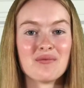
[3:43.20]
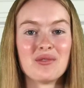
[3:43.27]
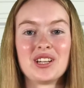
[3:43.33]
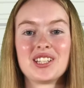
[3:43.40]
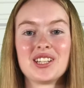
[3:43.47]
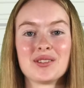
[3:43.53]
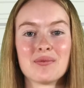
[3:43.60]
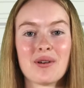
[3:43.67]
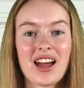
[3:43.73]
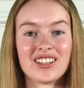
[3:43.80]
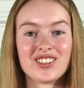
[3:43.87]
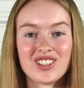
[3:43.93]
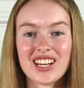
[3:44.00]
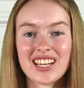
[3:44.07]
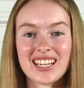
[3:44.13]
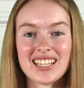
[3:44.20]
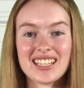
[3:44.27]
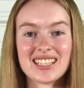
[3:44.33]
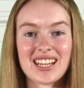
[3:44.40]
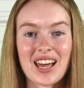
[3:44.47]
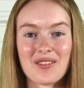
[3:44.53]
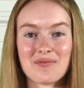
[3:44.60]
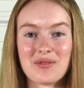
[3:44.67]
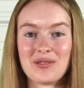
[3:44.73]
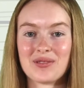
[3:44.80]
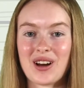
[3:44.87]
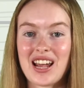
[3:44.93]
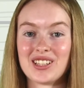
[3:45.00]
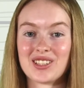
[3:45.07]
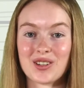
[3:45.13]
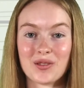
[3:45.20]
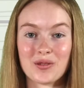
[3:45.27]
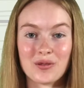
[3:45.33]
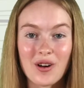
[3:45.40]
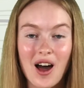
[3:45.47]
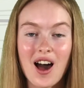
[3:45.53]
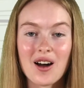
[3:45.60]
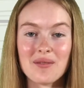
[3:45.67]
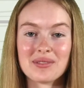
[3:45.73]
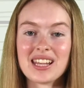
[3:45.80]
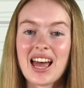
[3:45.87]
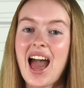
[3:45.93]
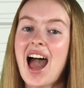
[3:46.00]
which is why chickens have been raised on farms